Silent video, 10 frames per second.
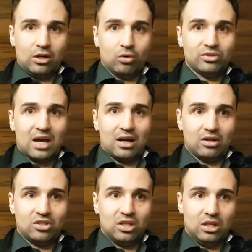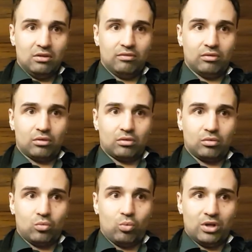He knows how to achieve
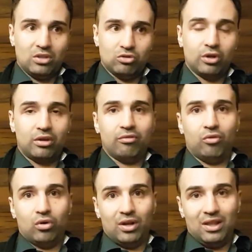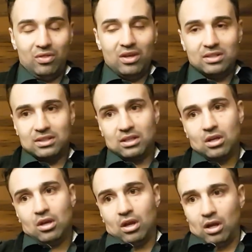what he's looking for in this.
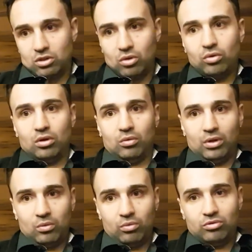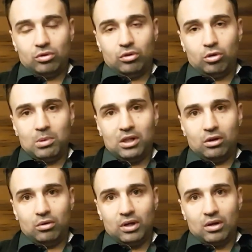And so, you know, little by
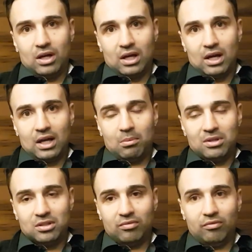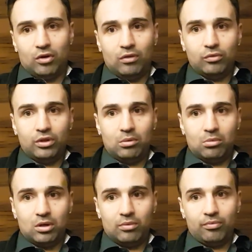little, I got myself involved with him.
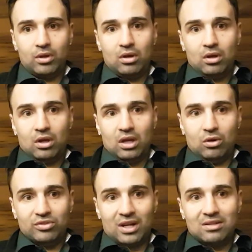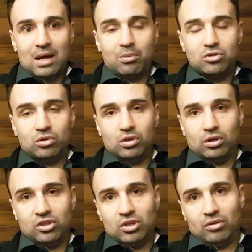He knows how to tap into the
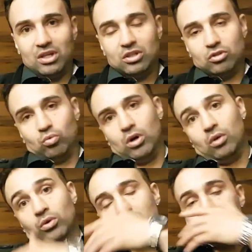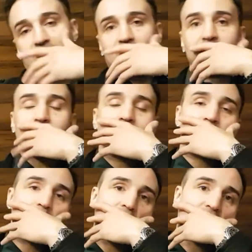younger generation as well, which is, I think, something
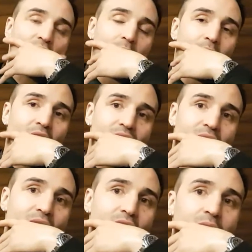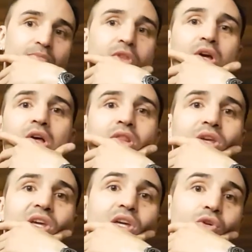that's missing in boxing is
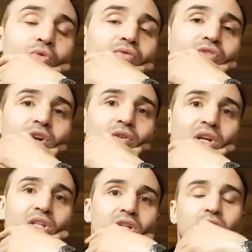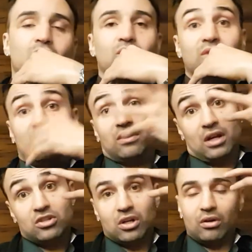the key youth generation, you know, the
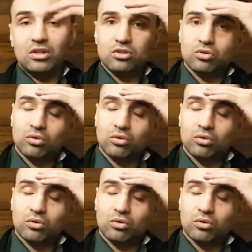internet generation.